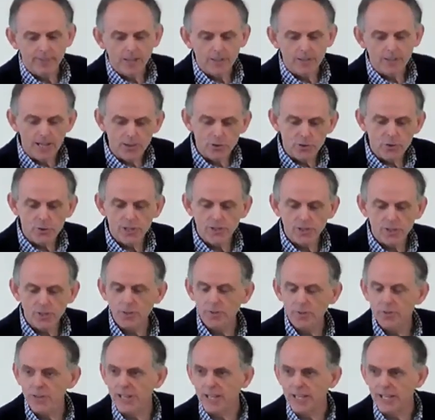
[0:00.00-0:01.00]
The
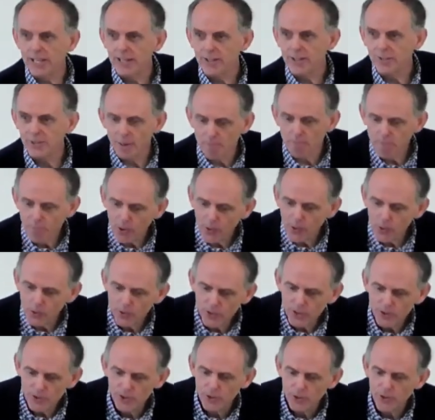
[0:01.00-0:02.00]
interesting thing is that Paul
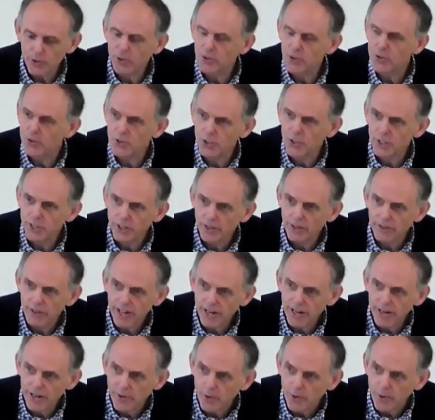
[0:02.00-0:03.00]
does not consider
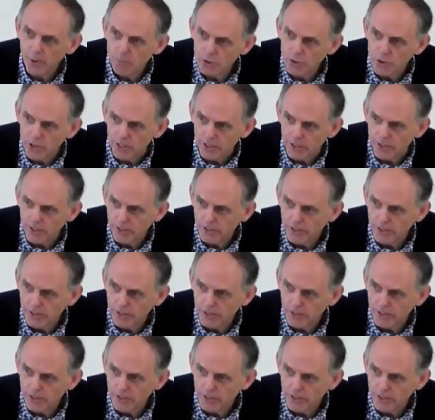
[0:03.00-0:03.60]
that an option.